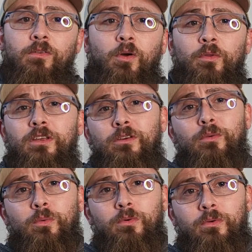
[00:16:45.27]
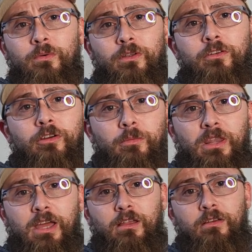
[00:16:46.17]
only you can determine
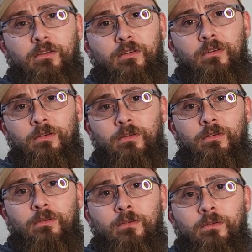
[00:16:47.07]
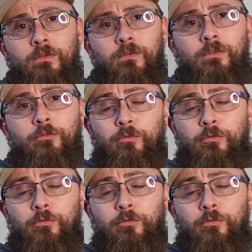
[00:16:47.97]
that. For